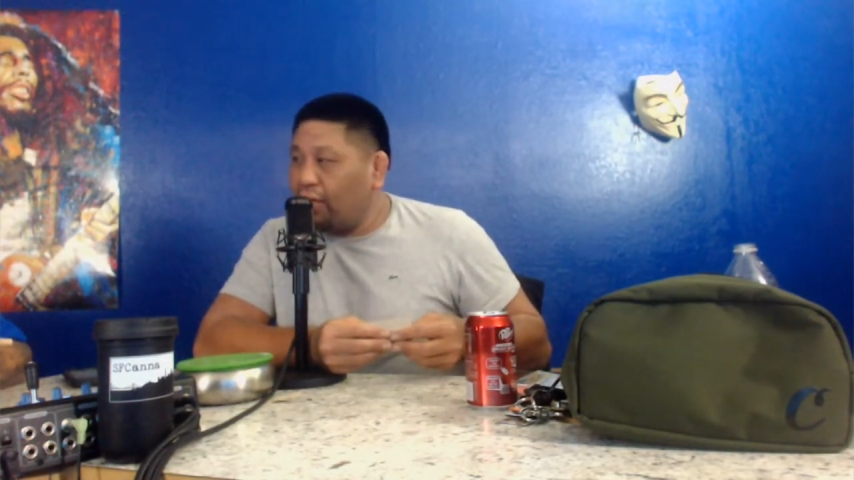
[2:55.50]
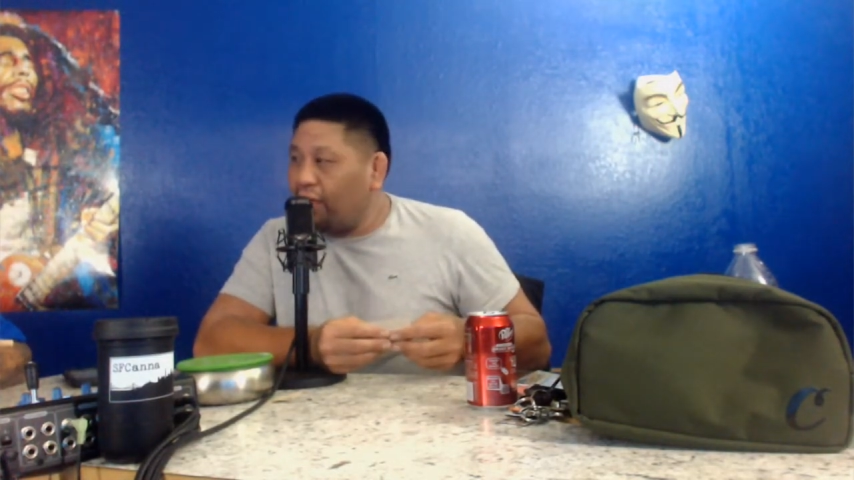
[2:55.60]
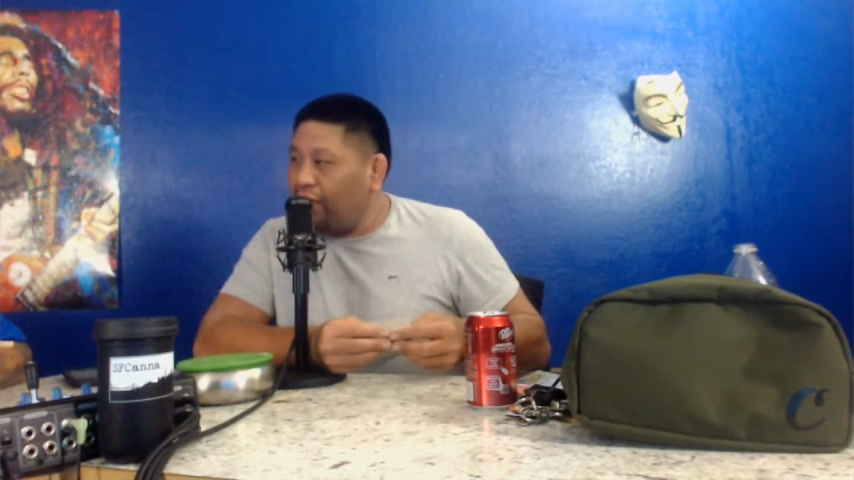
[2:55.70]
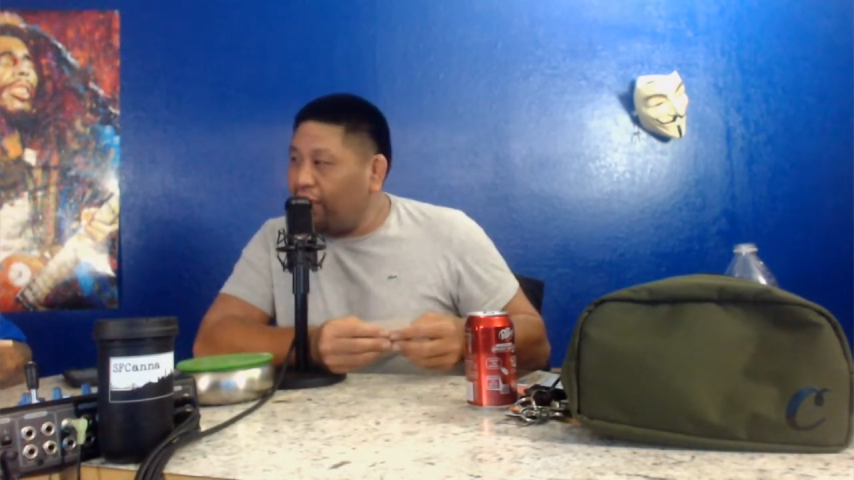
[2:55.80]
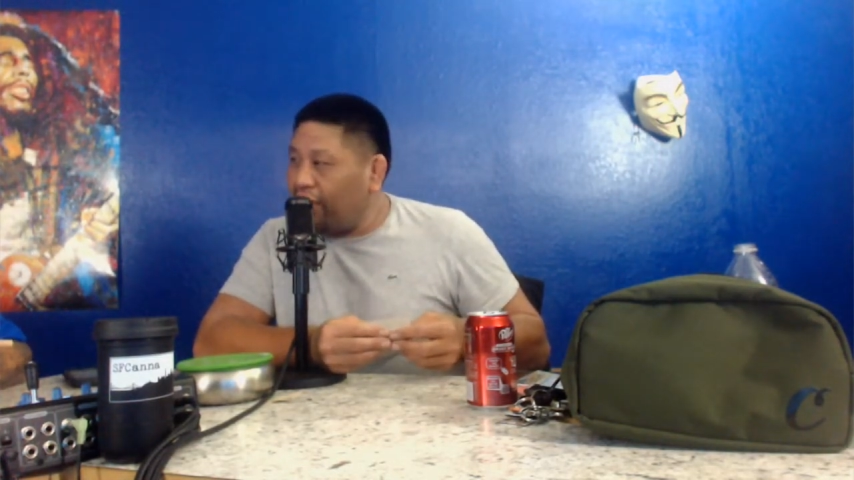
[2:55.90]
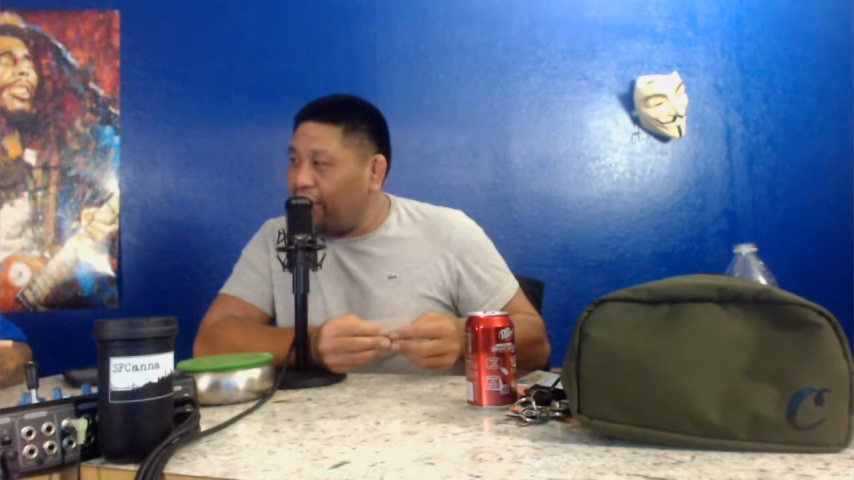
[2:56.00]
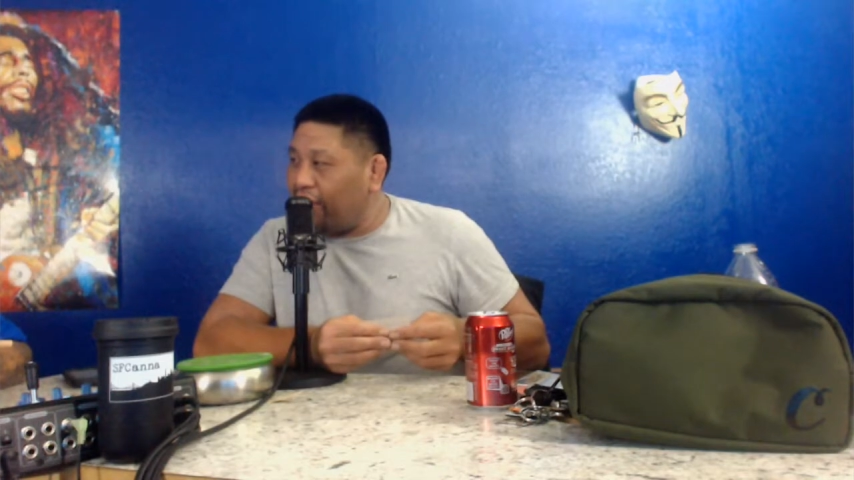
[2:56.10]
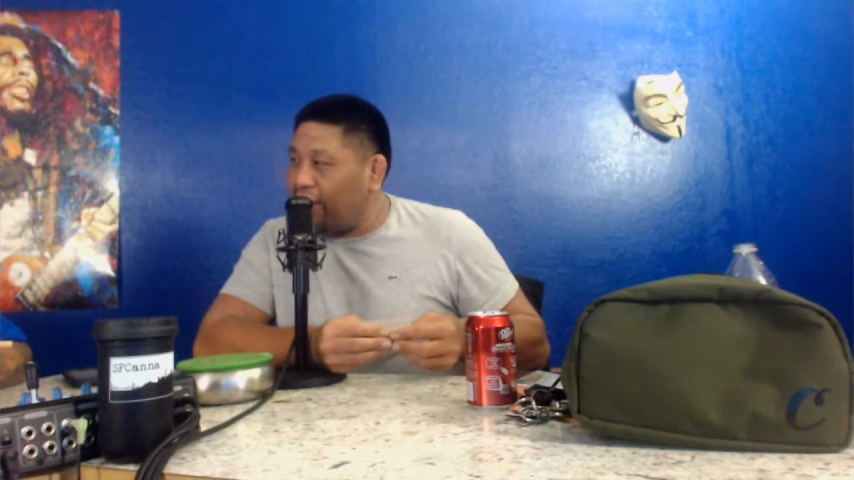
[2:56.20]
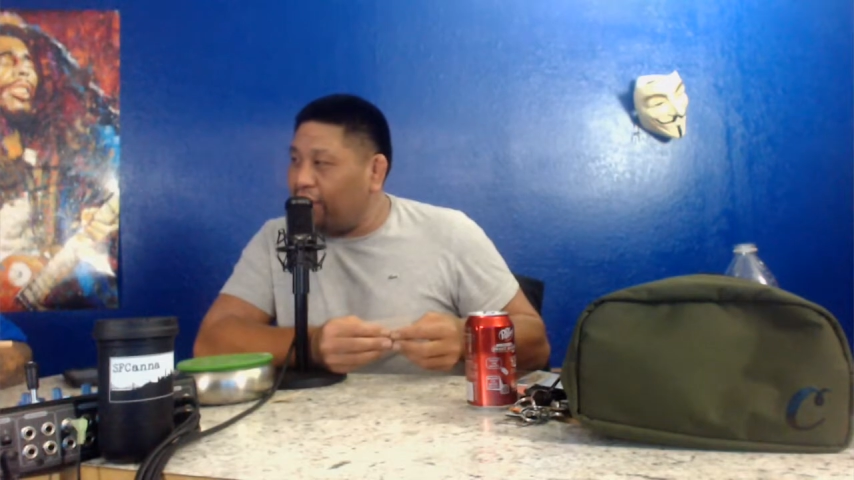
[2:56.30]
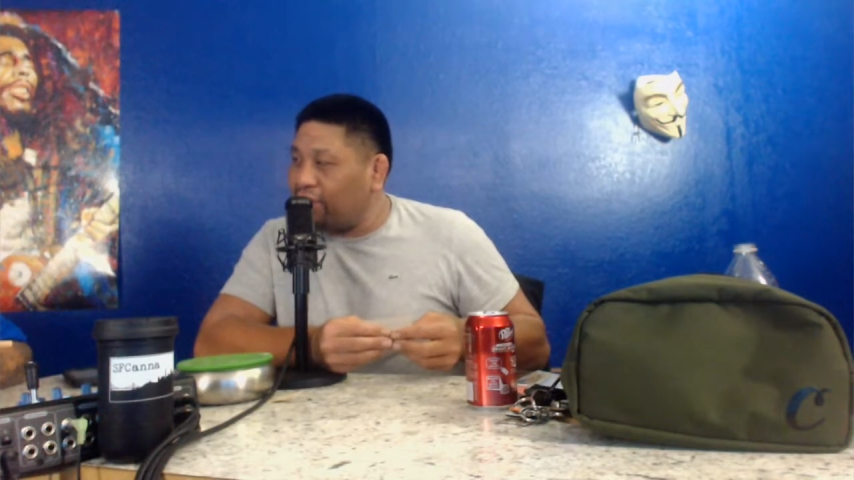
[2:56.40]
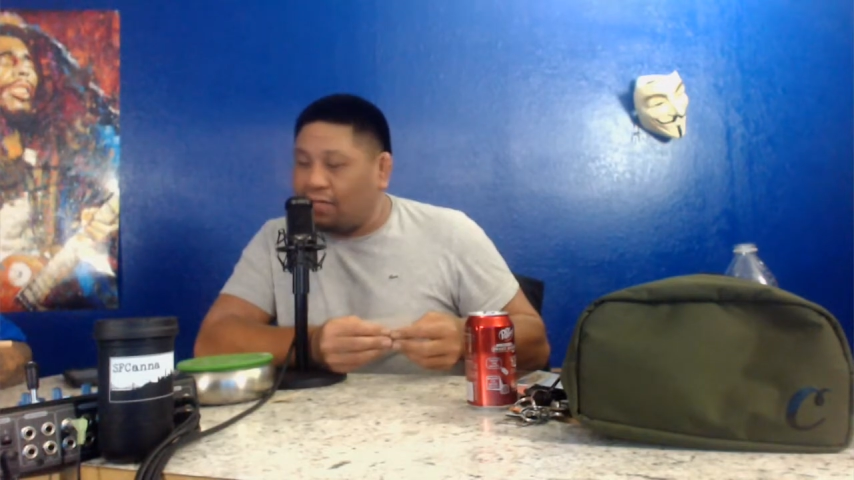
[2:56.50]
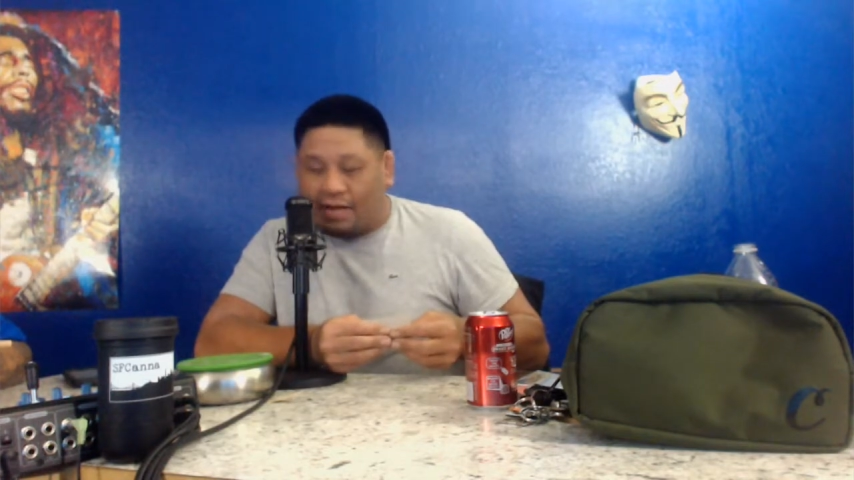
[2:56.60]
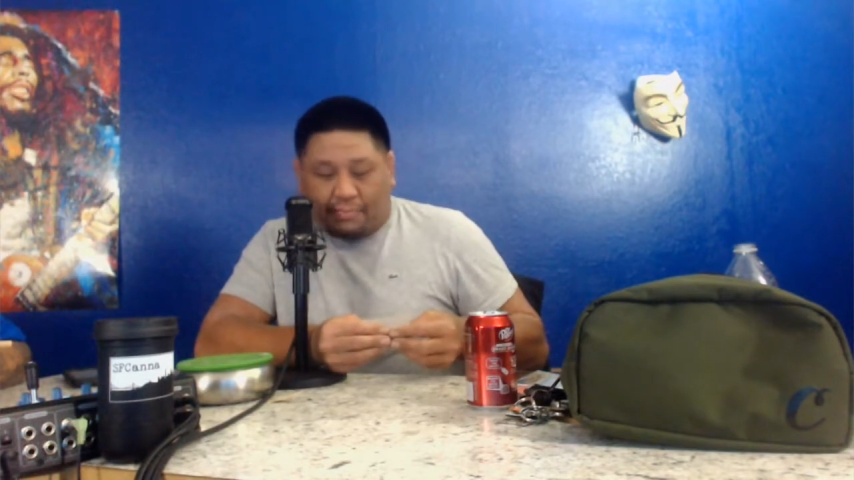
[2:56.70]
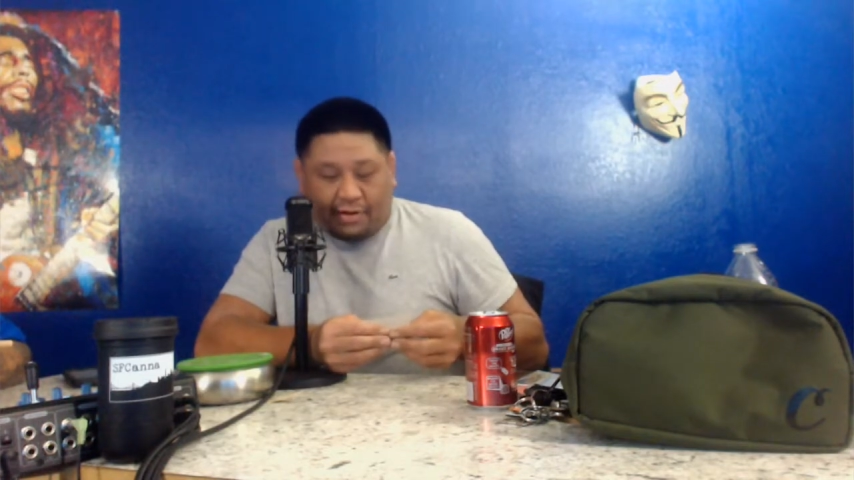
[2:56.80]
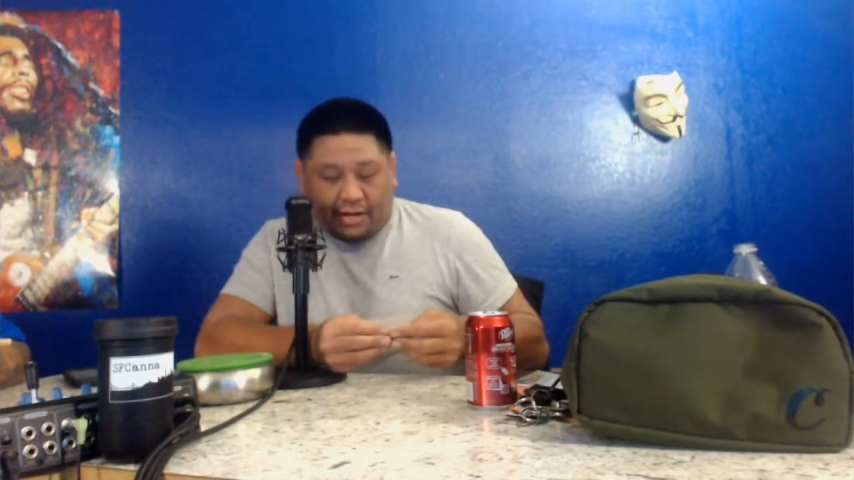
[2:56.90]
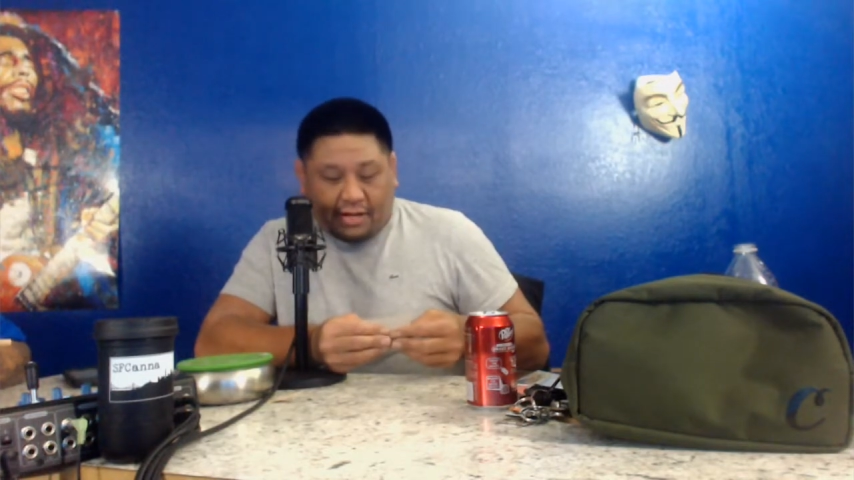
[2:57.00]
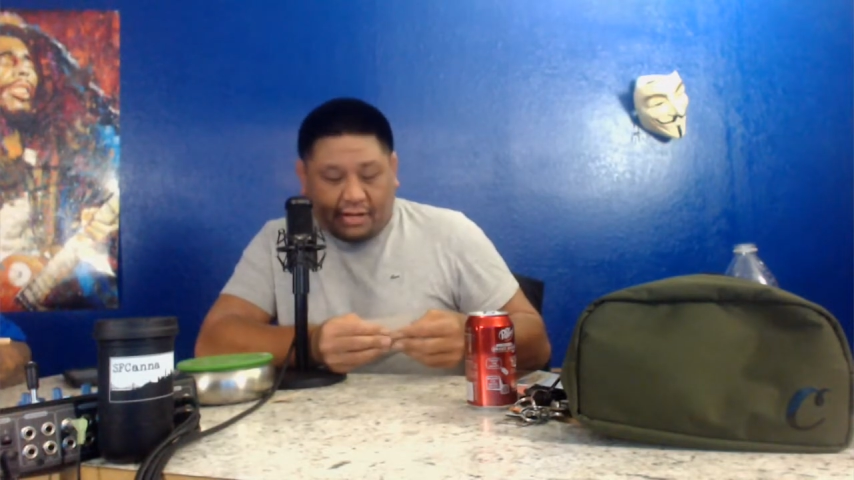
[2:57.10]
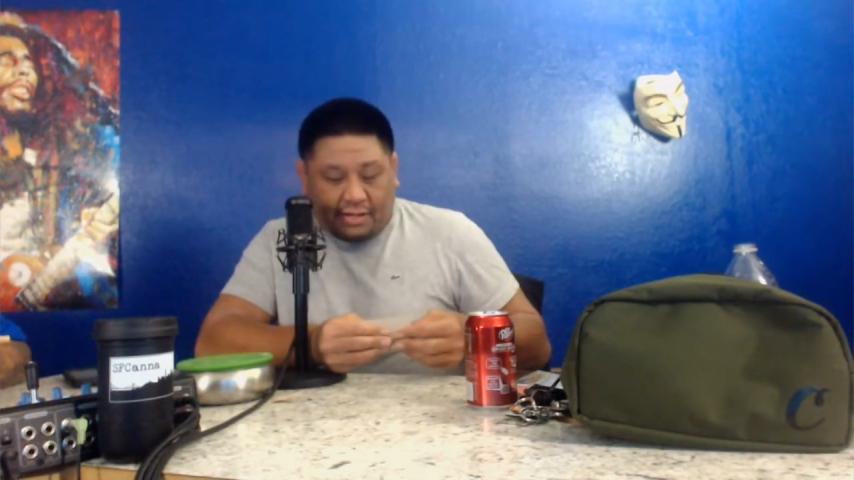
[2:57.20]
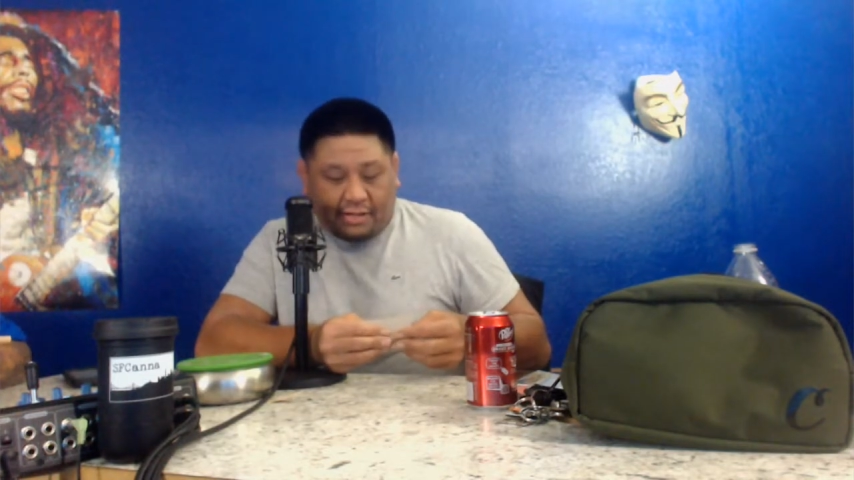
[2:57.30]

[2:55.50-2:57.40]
Yeah, and I was like, bruh,